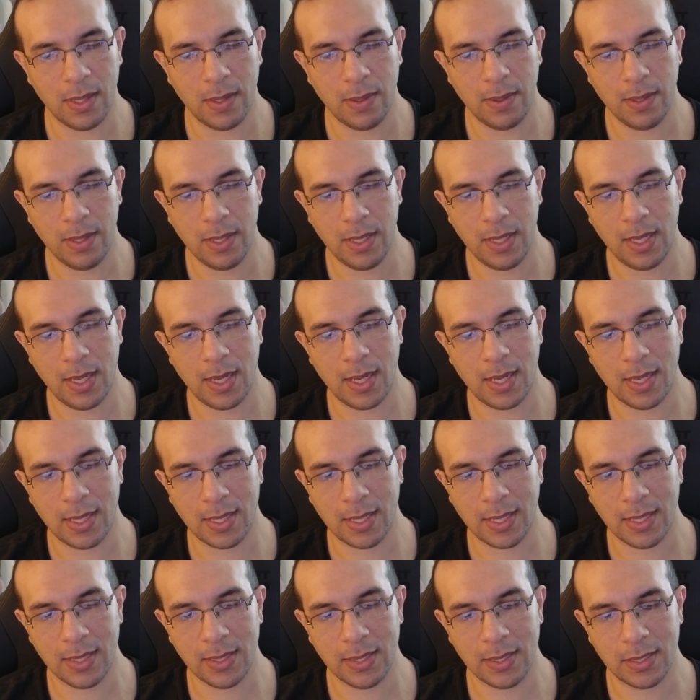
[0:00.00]
yeah, I can
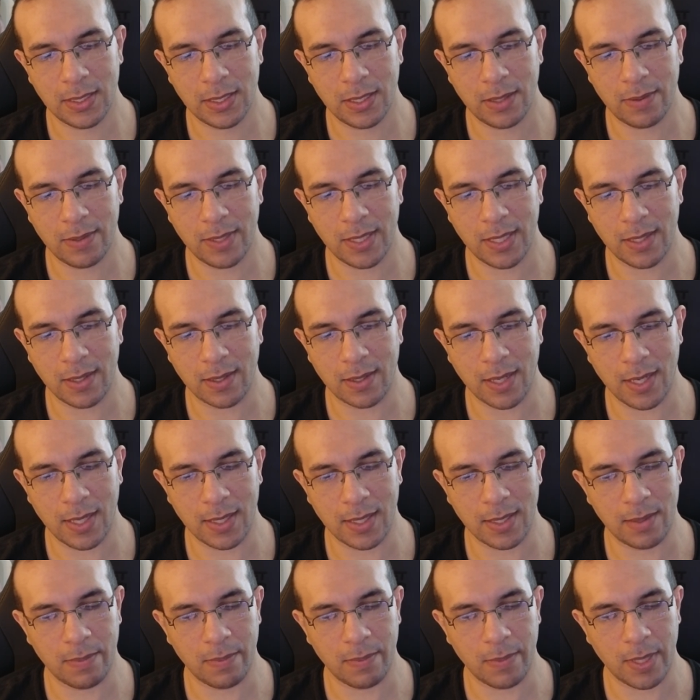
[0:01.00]
show you guys
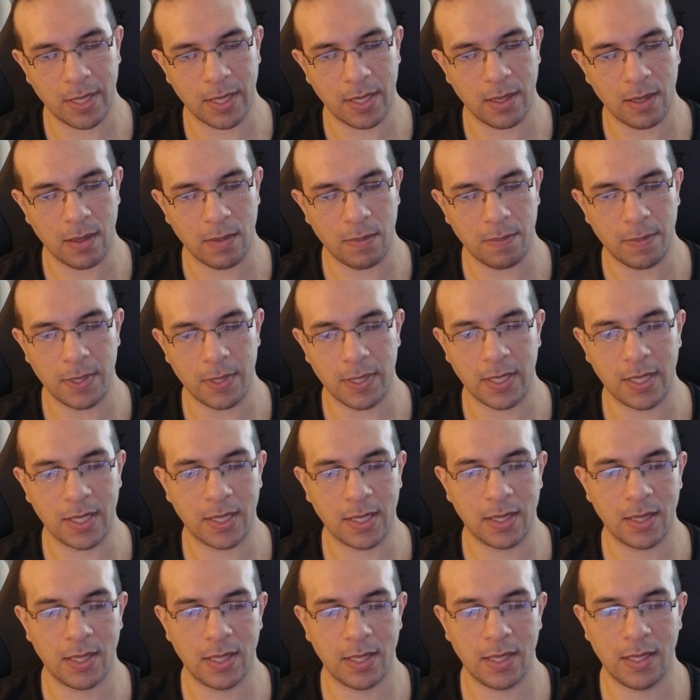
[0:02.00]
me opening
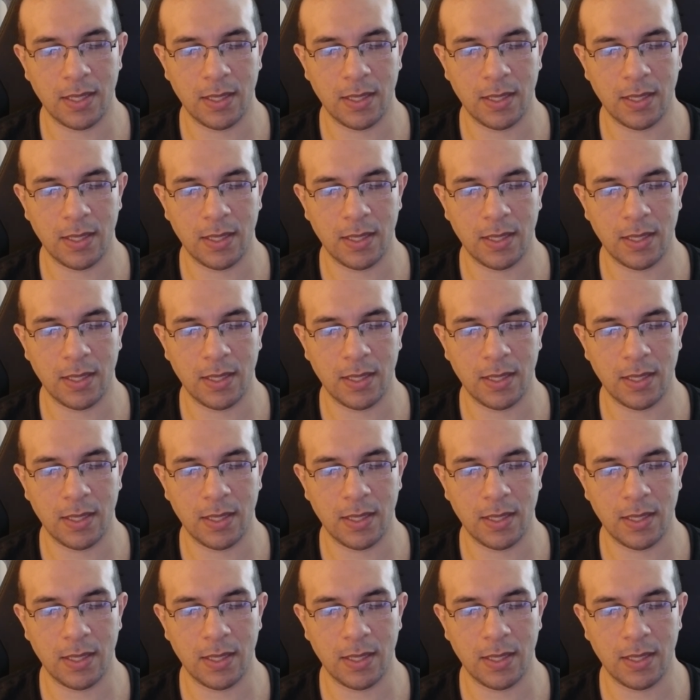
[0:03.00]
this.